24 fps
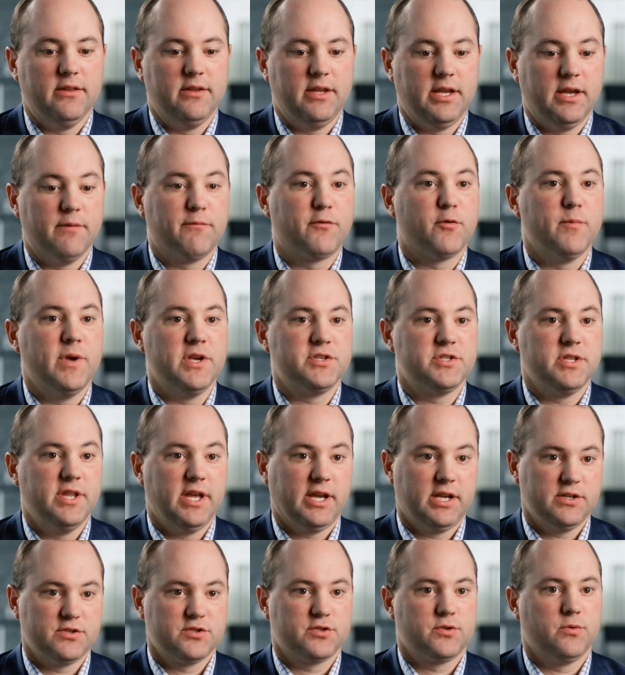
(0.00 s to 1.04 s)
the information that
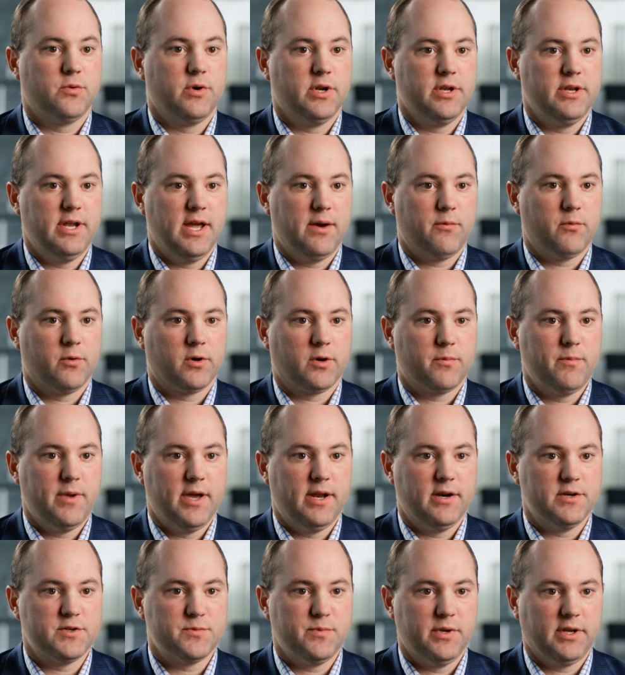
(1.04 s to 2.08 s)
gets stored in network
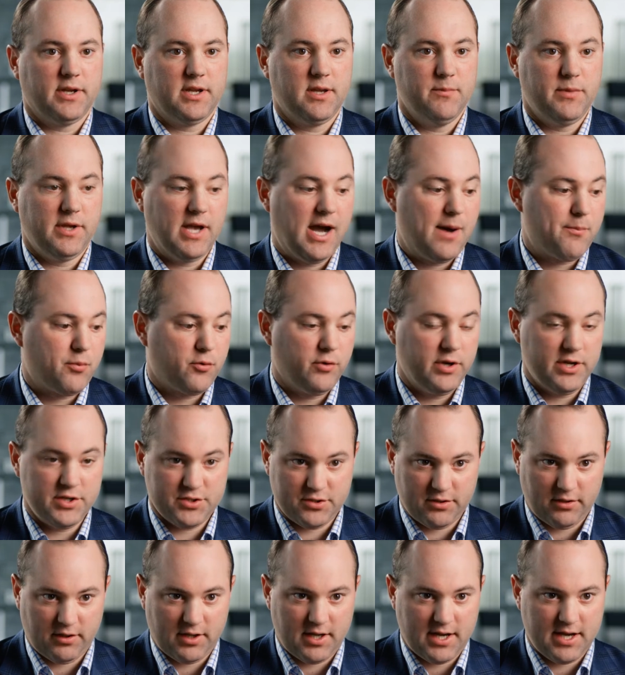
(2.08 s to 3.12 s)
management can be
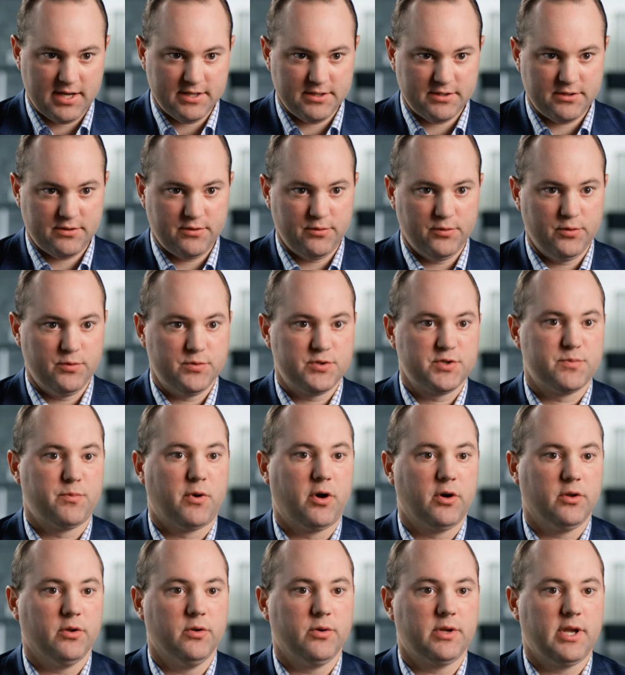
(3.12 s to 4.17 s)
operationalized through Smart
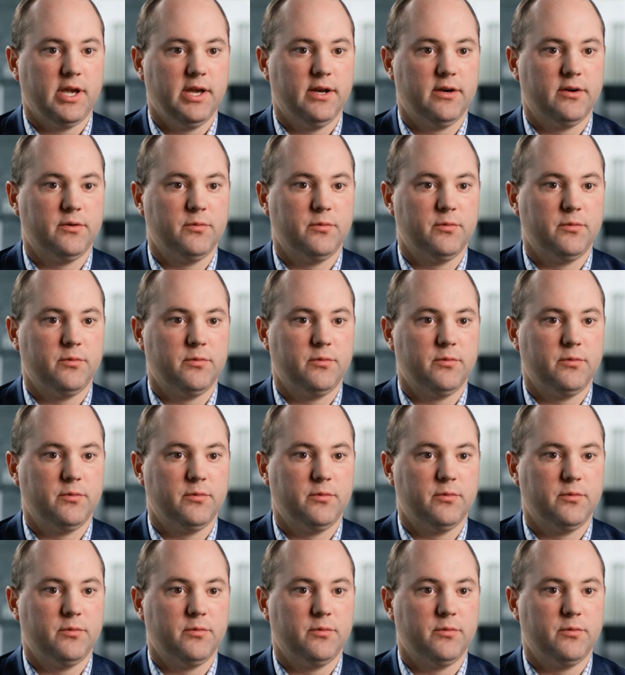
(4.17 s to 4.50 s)
Locator,